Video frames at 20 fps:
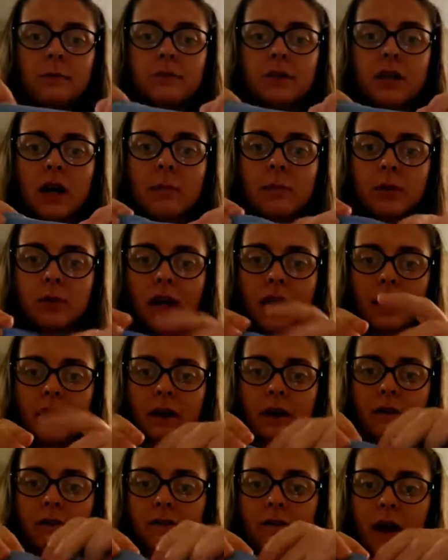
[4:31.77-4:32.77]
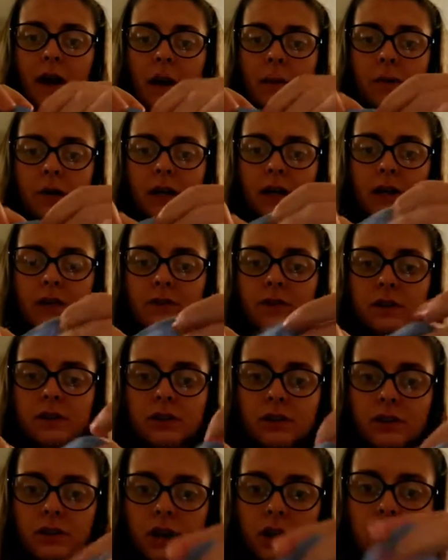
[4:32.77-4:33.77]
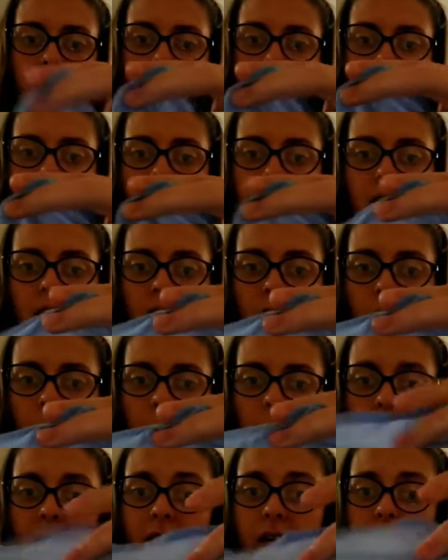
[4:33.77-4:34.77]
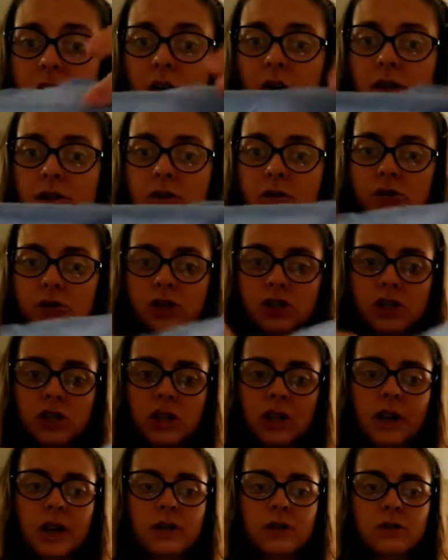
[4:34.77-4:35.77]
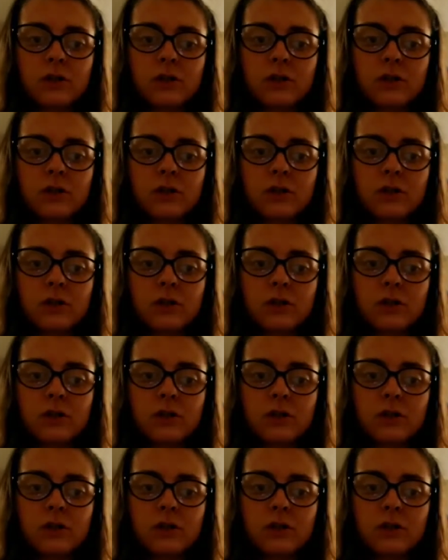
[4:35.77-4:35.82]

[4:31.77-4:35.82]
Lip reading: double layer of fabric in the skirt to help make it not so sheer.